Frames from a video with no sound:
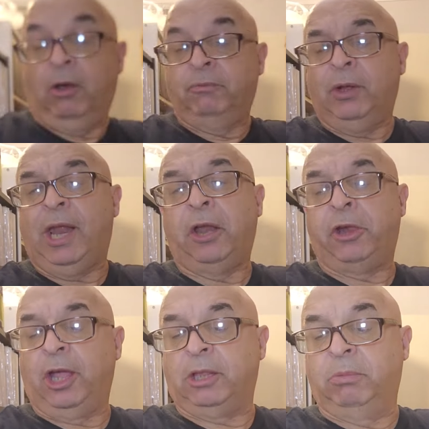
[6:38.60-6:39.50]
I've not had a
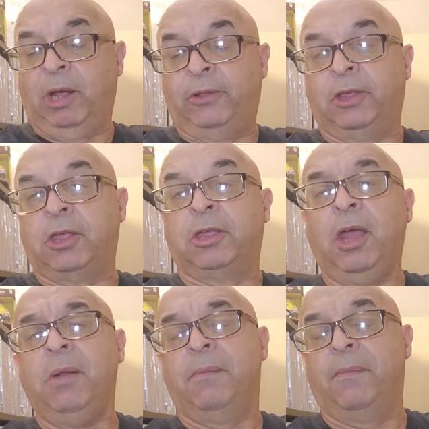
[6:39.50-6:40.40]
chance to play these
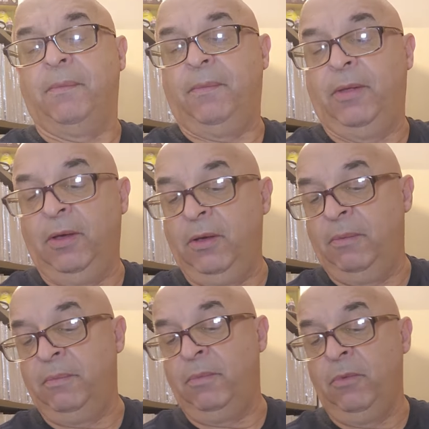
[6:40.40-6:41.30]
yet.
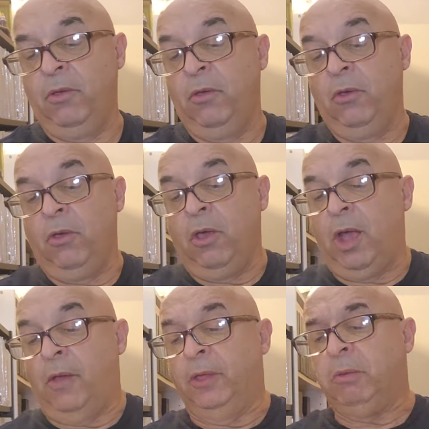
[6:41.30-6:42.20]
And
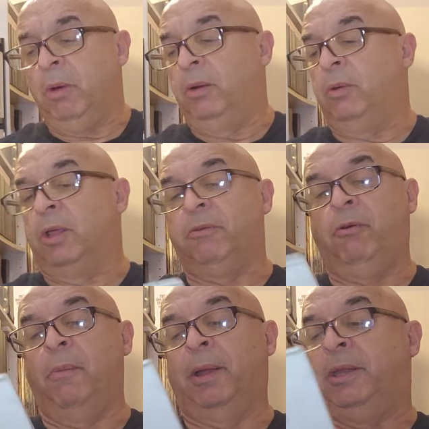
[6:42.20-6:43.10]
this one is from a